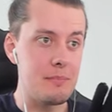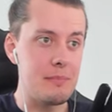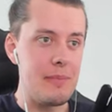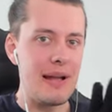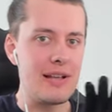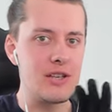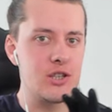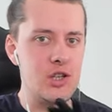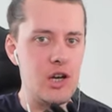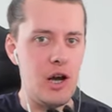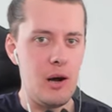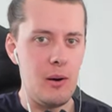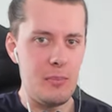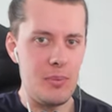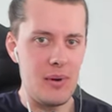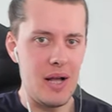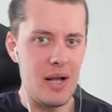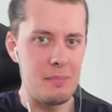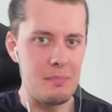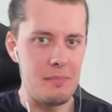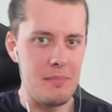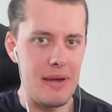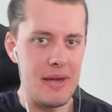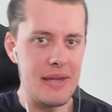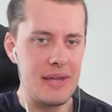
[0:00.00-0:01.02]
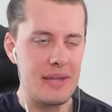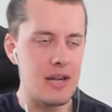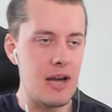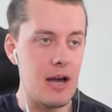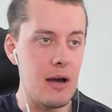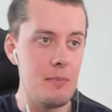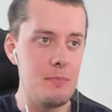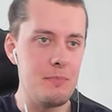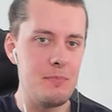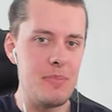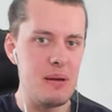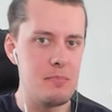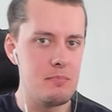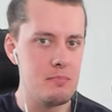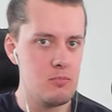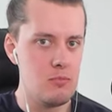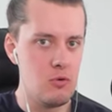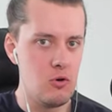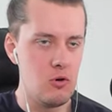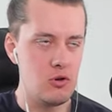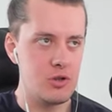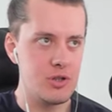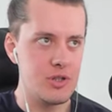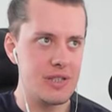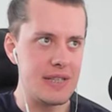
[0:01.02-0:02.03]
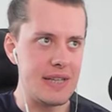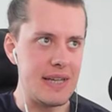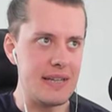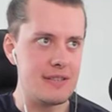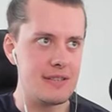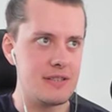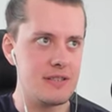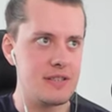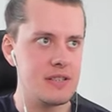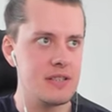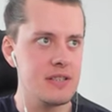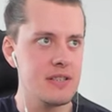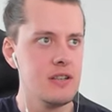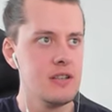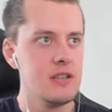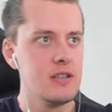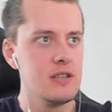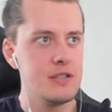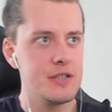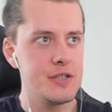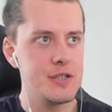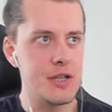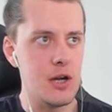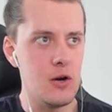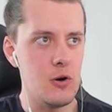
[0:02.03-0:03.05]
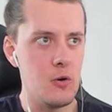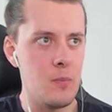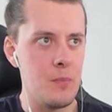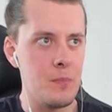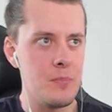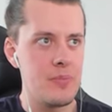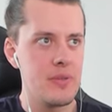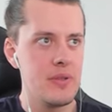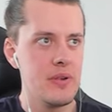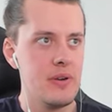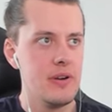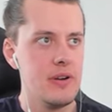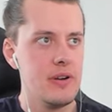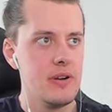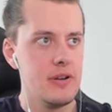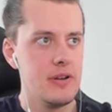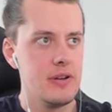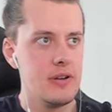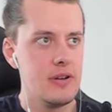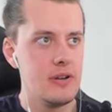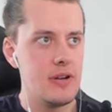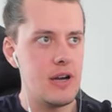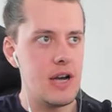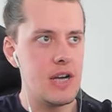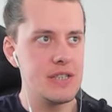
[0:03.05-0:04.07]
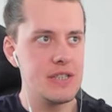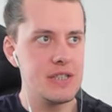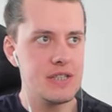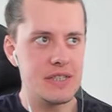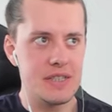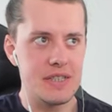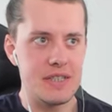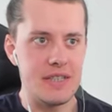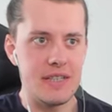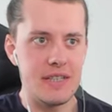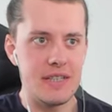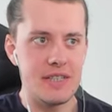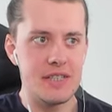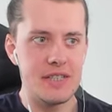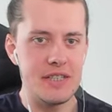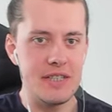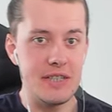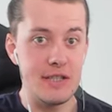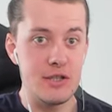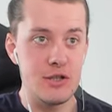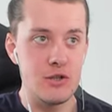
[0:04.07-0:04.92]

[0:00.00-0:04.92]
match up and make a bit more sense. So, as you can see, C